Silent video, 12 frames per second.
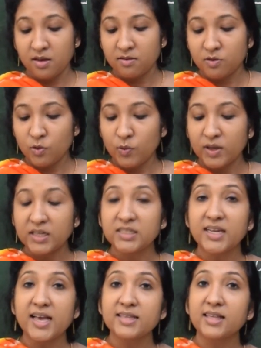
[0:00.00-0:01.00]
So
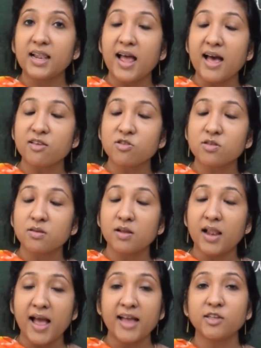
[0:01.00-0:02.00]
India is a
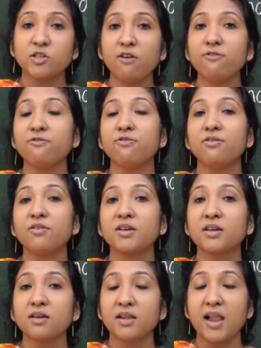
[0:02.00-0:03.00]
land of
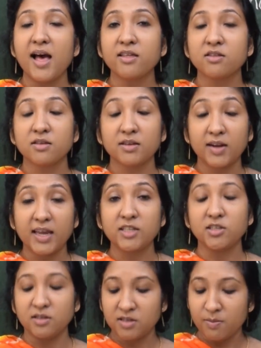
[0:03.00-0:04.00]

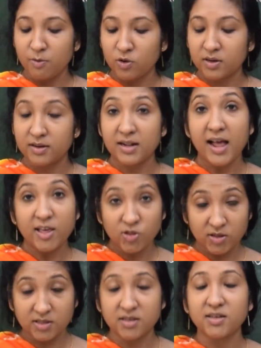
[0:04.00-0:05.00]
largest
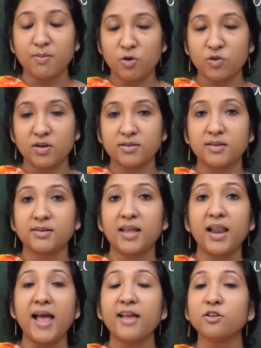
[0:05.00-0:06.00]
democracy. It's the
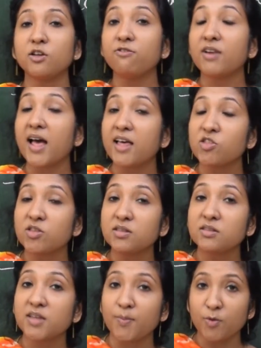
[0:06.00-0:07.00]
land of
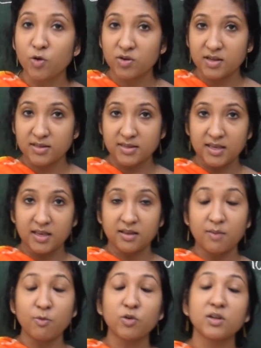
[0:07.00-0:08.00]
largest democracy.
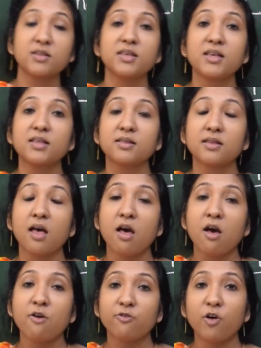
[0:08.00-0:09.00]
Democracy is
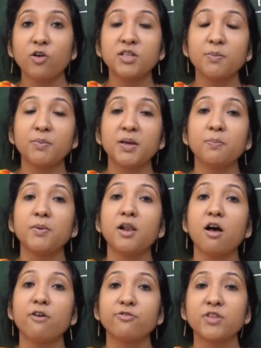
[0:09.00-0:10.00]
for the people,
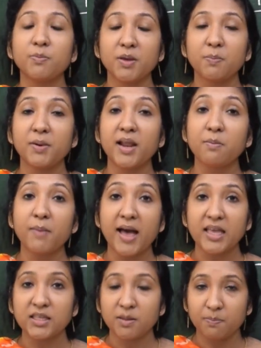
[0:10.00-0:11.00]
of the people and
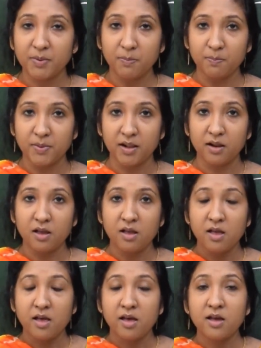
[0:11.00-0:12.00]
by the people.
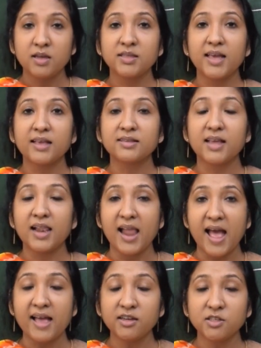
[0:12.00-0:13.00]
India is a
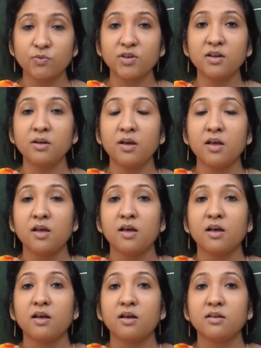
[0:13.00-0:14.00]
land where
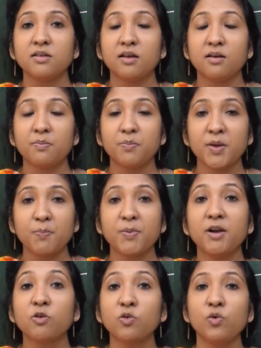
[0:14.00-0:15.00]
the
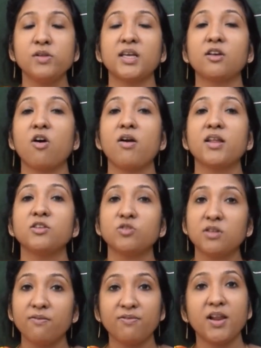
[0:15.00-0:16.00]
people rules according
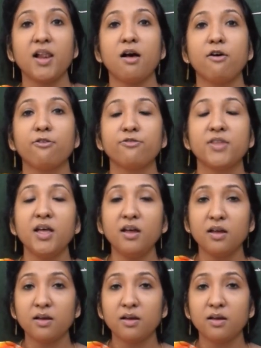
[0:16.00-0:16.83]
to the will of the